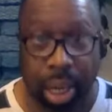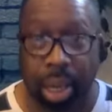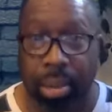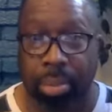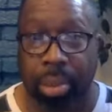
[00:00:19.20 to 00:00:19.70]
I
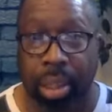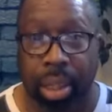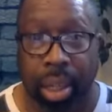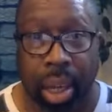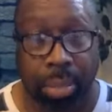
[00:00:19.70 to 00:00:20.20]
am.
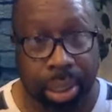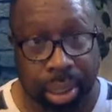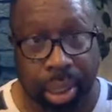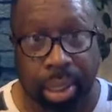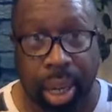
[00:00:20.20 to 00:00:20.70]
I'm
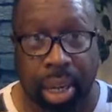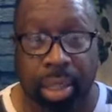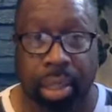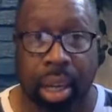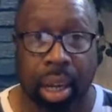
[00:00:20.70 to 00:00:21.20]
just
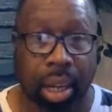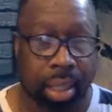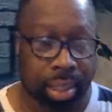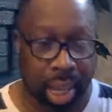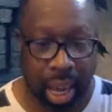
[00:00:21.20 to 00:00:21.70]
excited
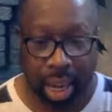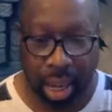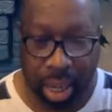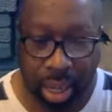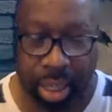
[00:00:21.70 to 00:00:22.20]
uh, that
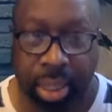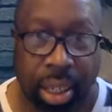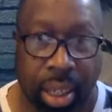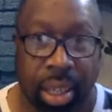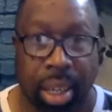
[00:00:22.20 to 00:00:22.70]
uh,
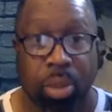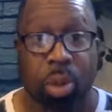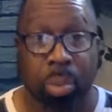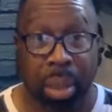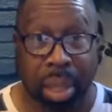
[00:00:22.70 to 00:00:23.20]
He
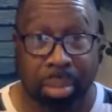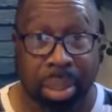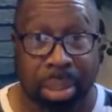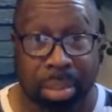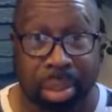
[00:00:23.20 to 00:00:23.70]
woke me up
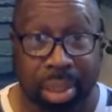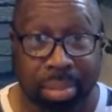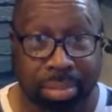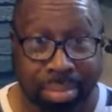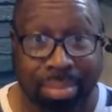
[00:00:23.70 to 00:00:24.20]
this morning.
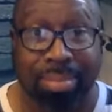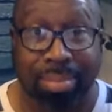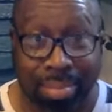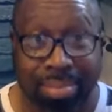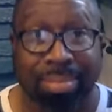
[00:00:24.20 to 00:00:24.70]

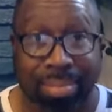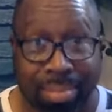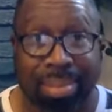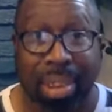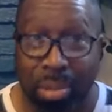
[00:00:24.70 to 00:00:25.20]

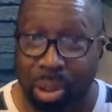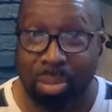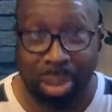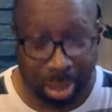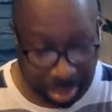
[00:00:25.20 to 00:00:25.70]
He woke
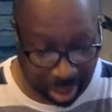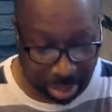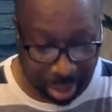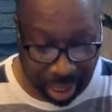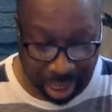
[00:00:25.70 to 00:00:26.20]
me up this
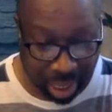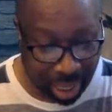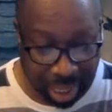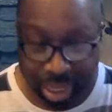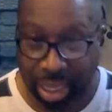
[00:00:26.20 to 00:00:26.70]
morning.
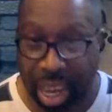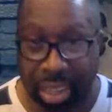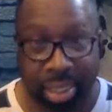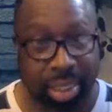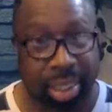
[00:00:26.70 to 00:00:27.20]

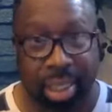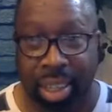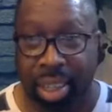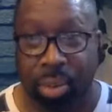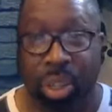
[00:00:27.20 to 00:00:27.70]
That's
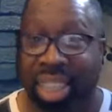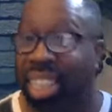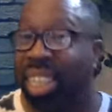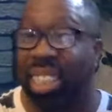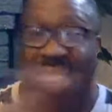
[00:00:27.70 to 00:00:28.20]

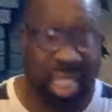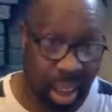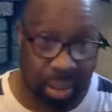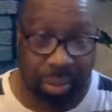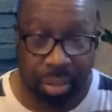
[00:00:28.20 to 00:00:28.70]
within
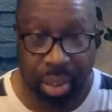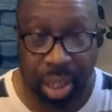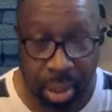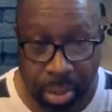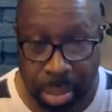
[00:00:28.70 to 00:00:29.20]
itself,
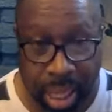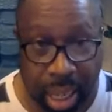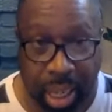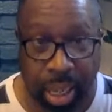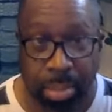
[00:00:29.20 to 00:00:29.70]
it, me
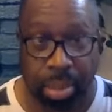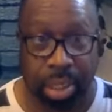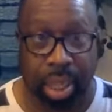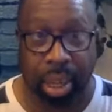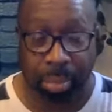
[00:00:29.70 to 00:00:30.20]
getting up
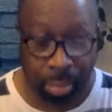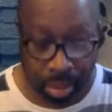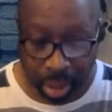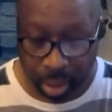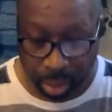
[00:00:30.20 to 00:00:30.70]
today
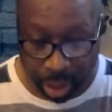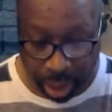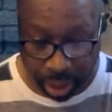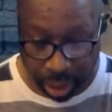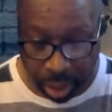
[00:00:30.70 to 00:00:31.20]

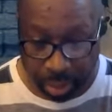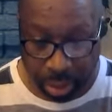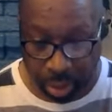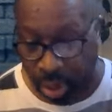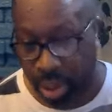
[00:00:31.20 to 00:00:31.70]
within itself
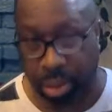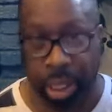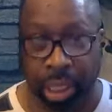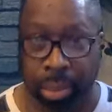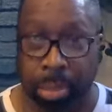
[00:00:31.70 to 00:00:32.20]
is one of the
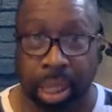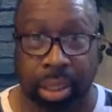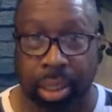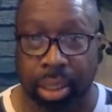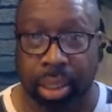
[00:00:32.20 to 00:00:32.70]
greatest
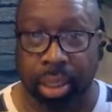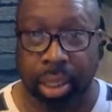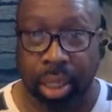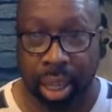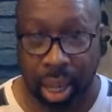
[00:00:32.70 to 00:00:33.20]
blessings
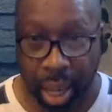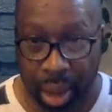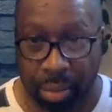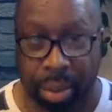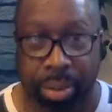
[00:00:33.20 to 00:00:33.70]

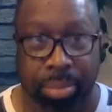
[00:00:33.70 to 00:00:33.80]
ever.